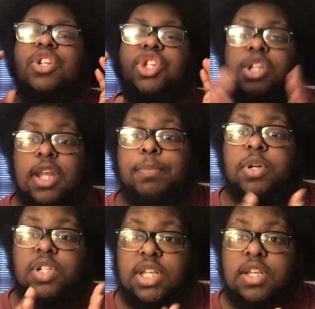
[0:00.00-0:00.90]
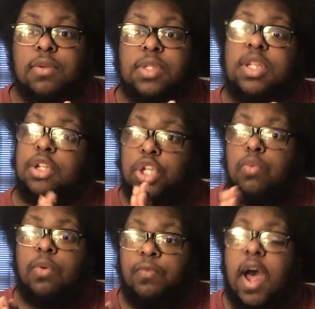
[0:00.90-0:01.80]
cheaper deals than you
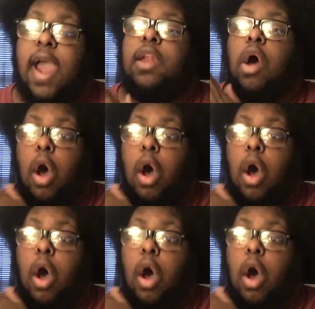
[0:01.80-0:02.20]
would find